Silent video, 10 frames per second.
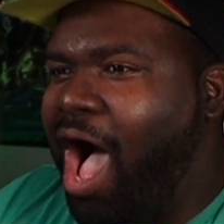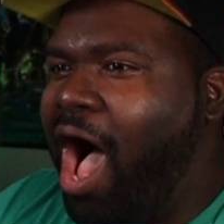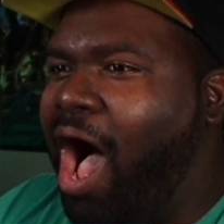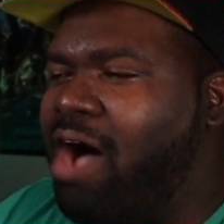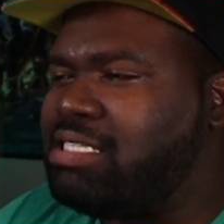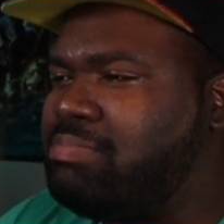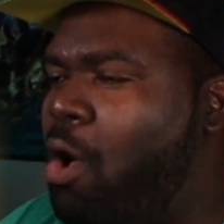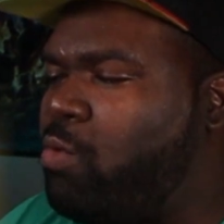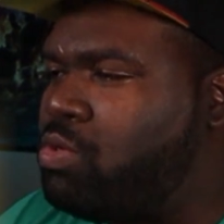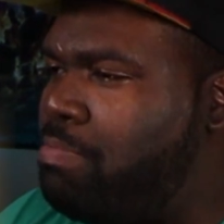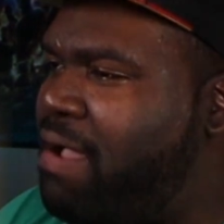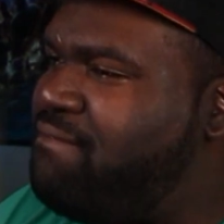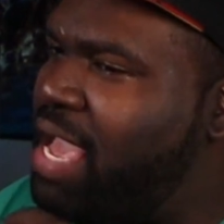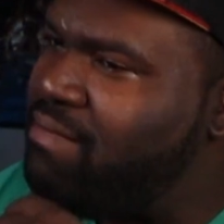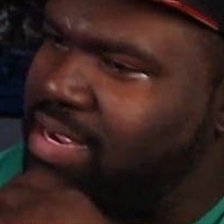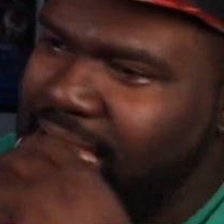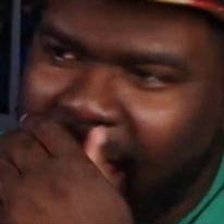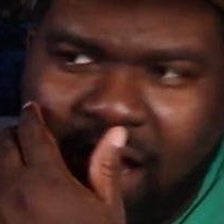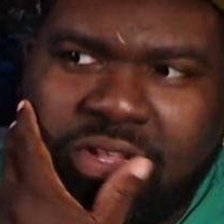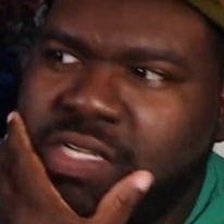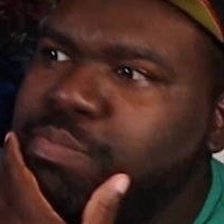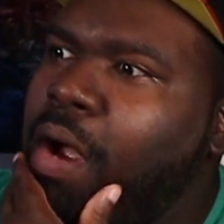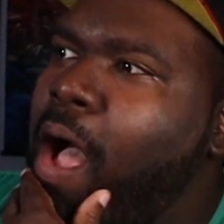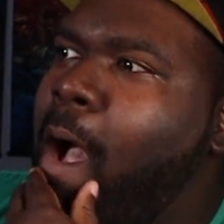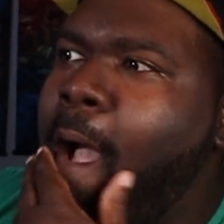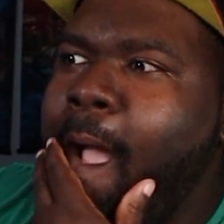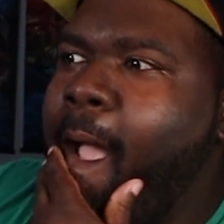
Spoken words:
Oh, Smoke's one of my favorite characters, bro.